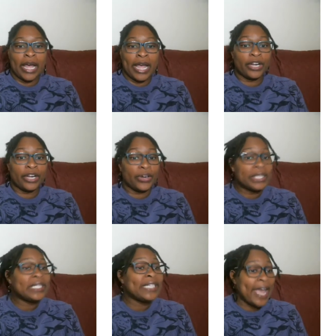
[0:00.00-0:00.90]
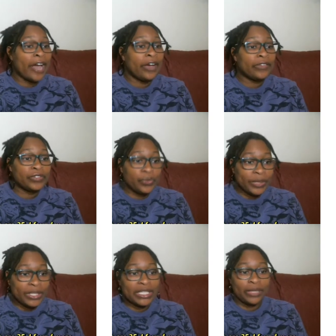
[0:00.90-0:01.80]
I currently have
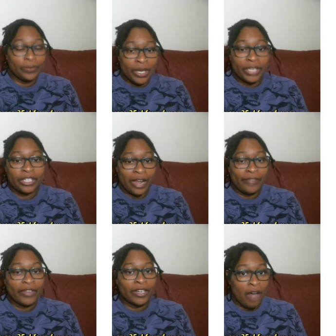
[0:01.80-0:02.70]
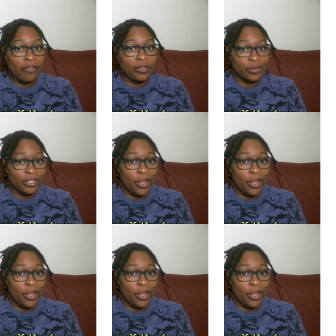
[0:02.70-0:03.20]
twenty-one graphic novels